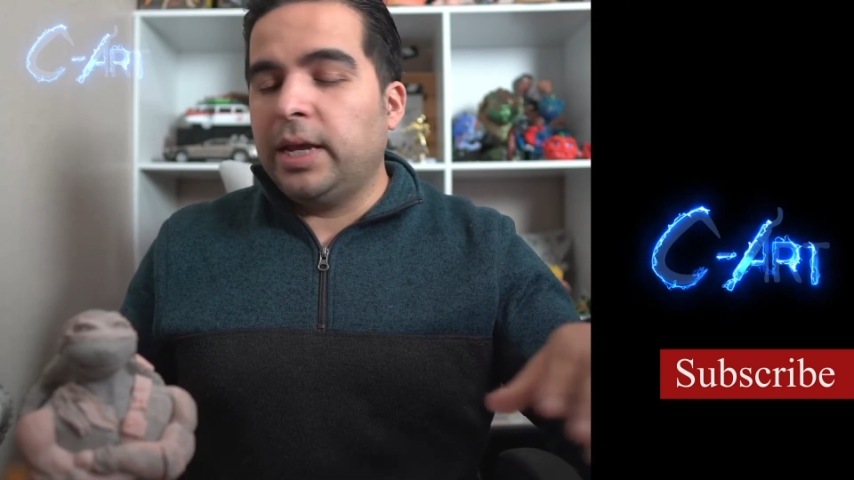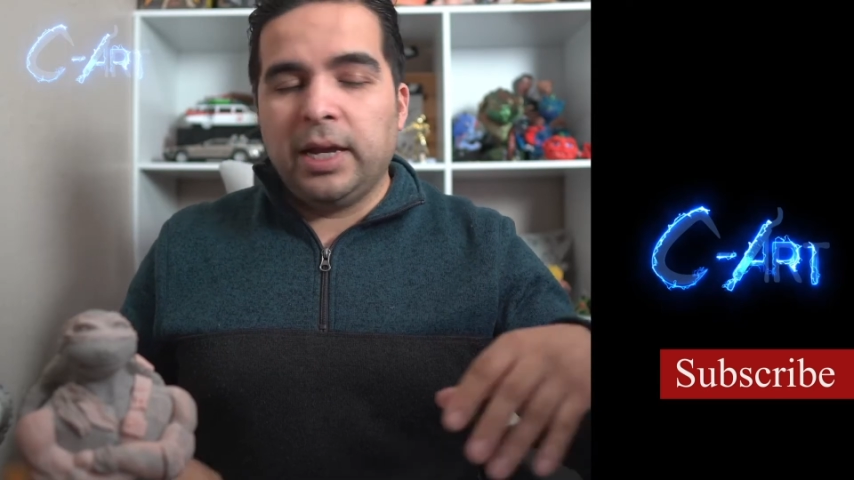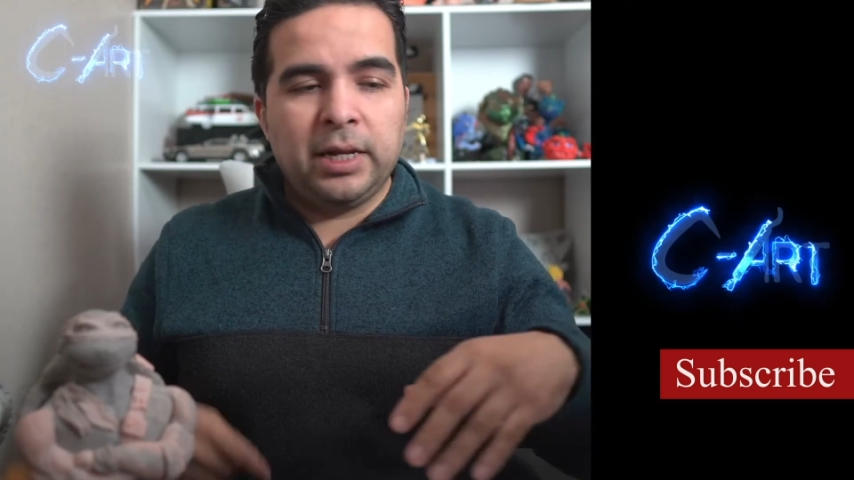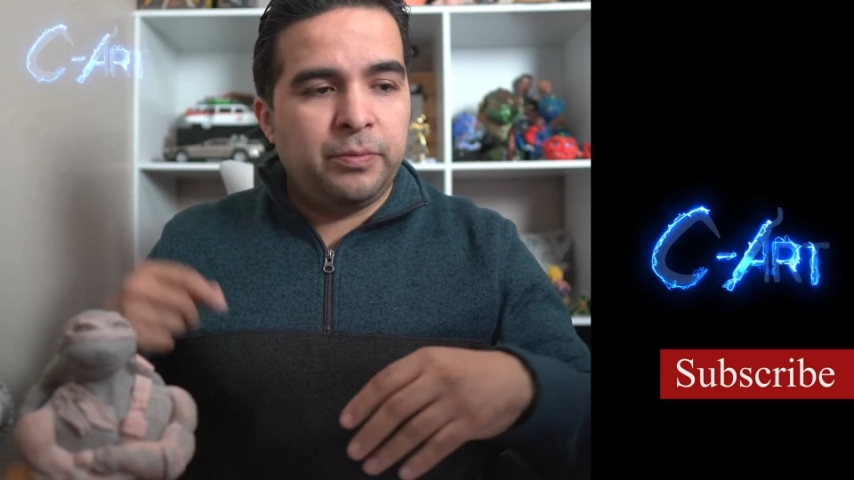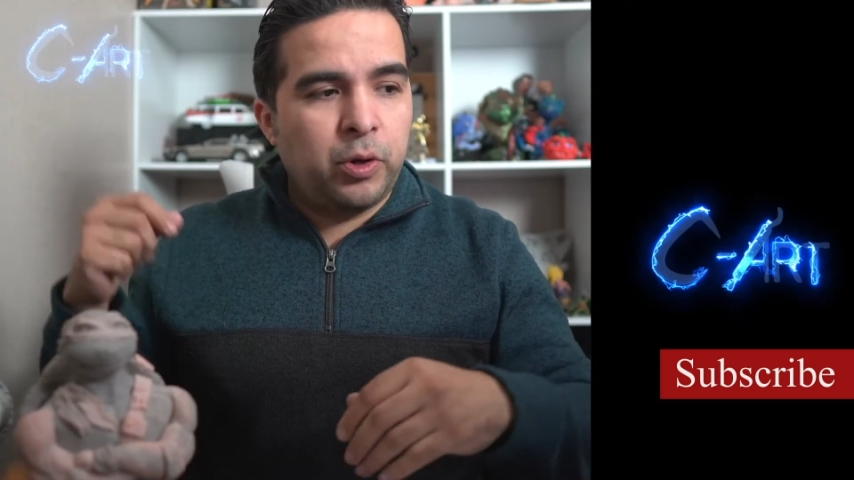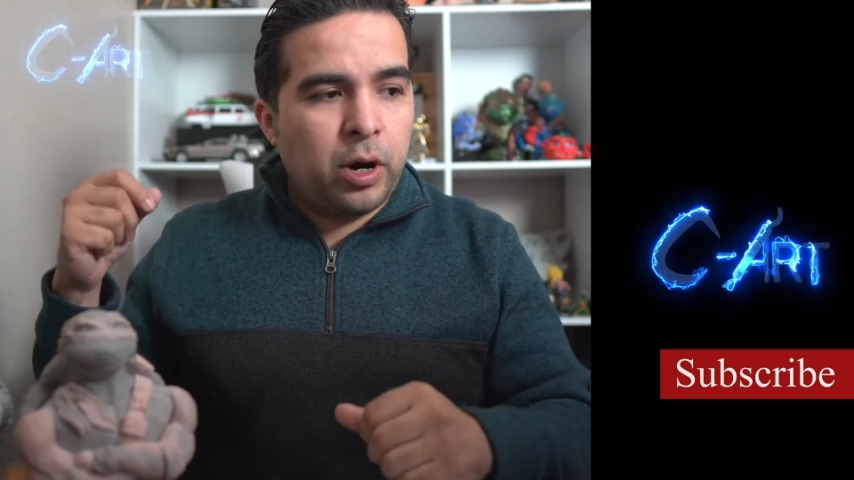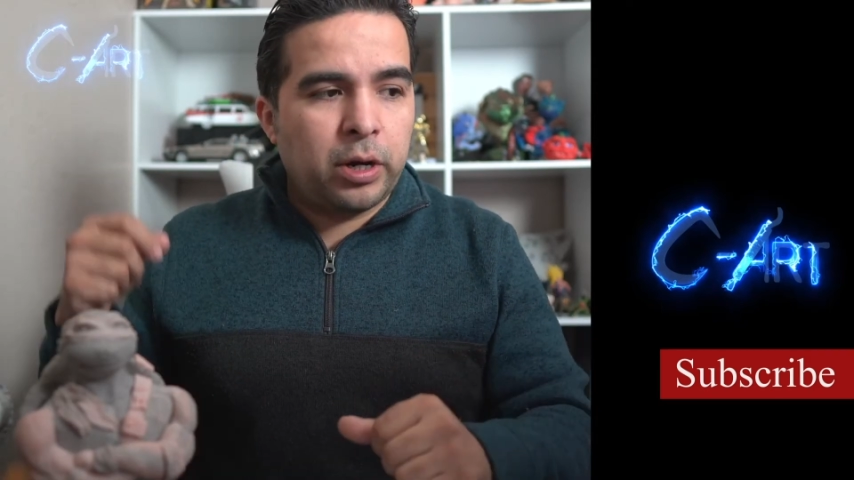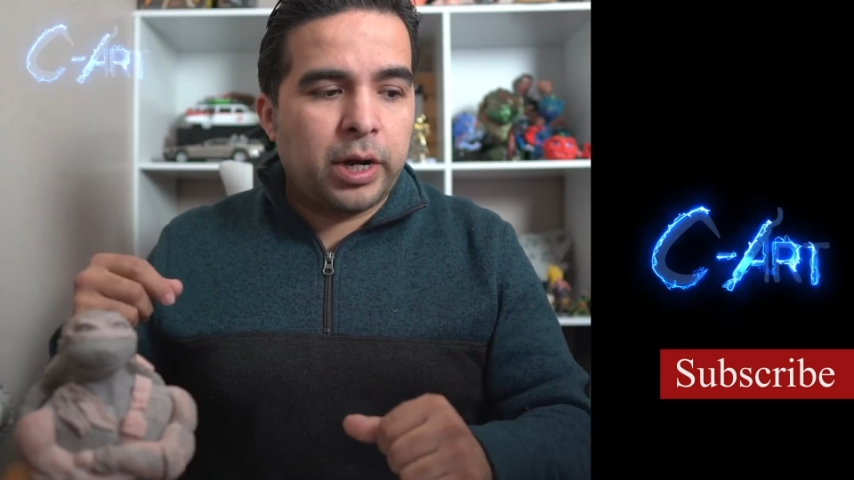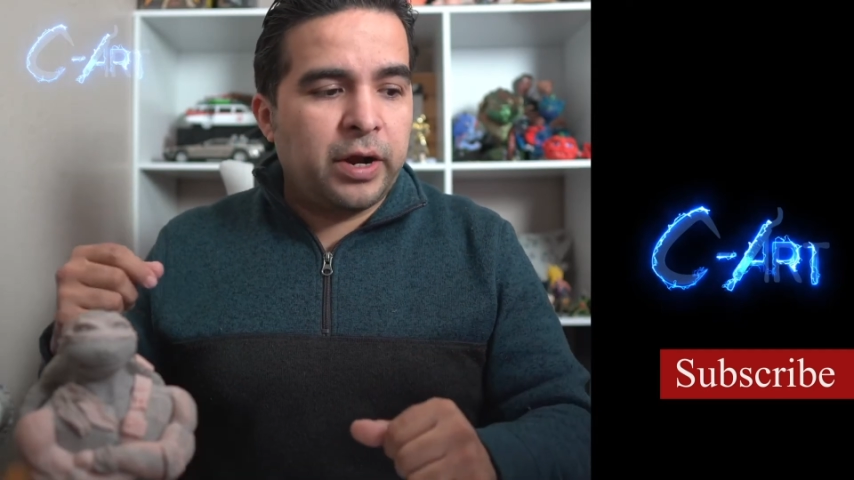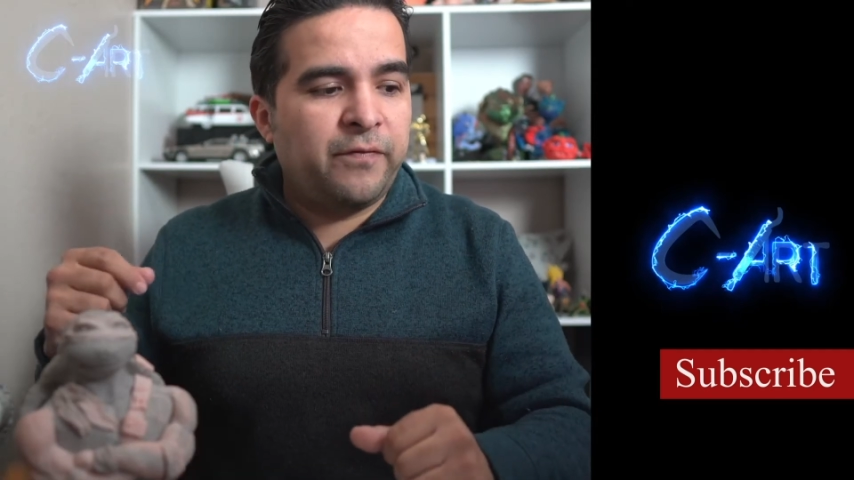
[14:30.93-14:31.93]
And if you
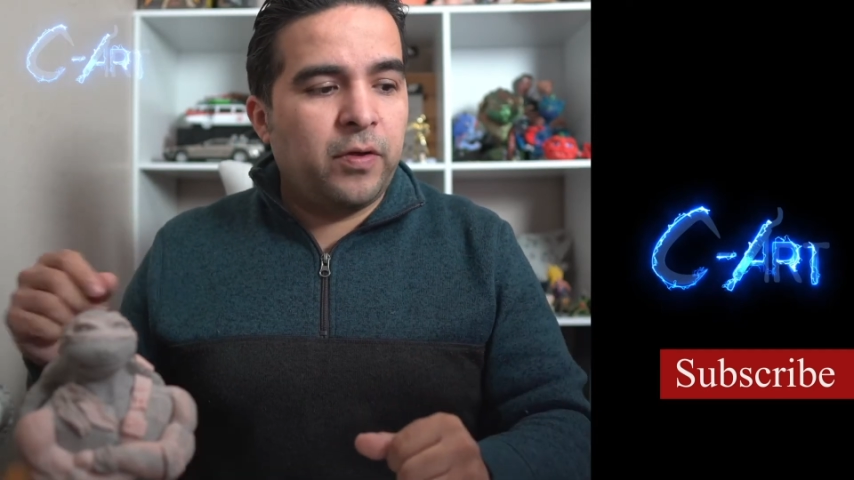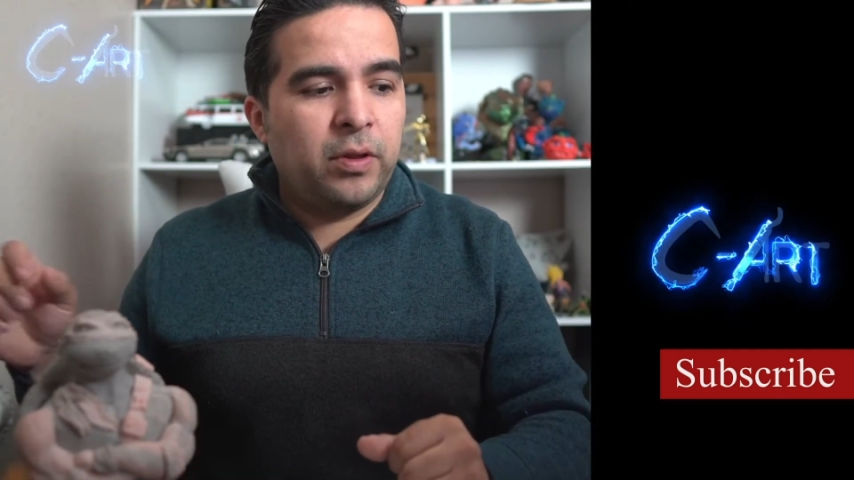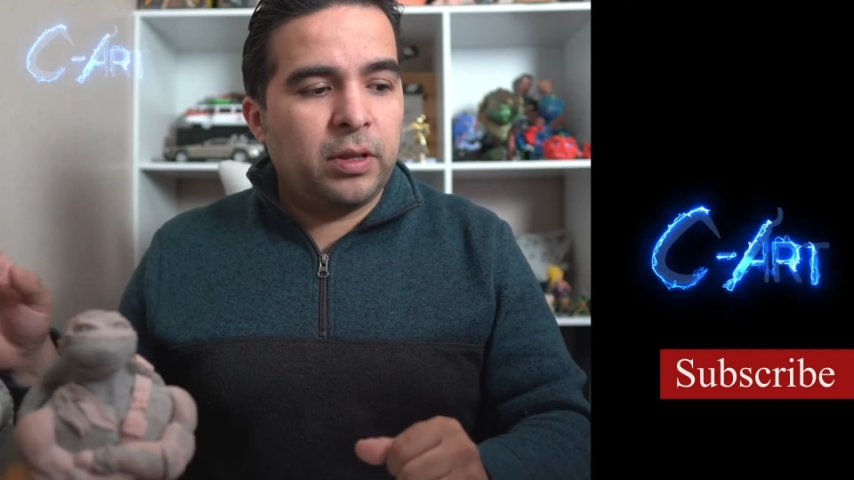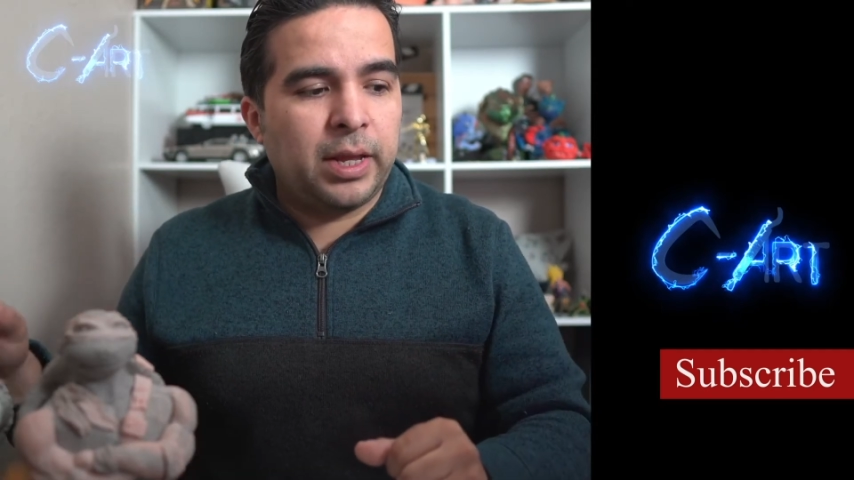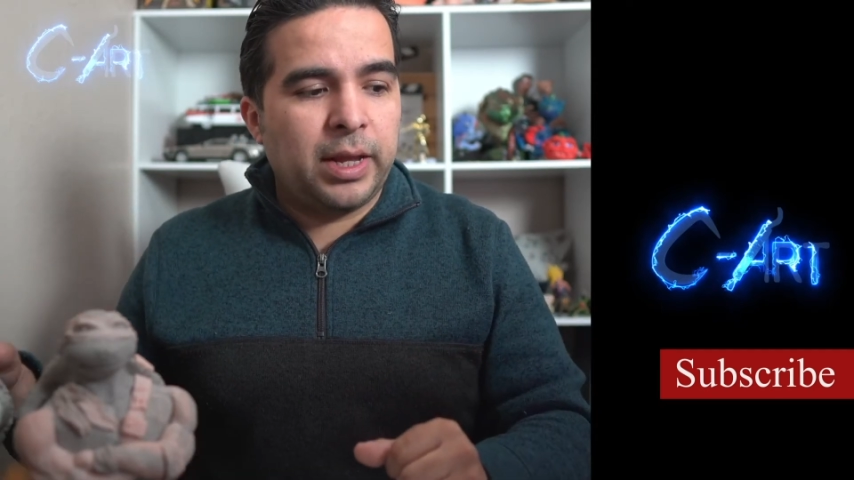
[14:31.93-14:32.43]
are careful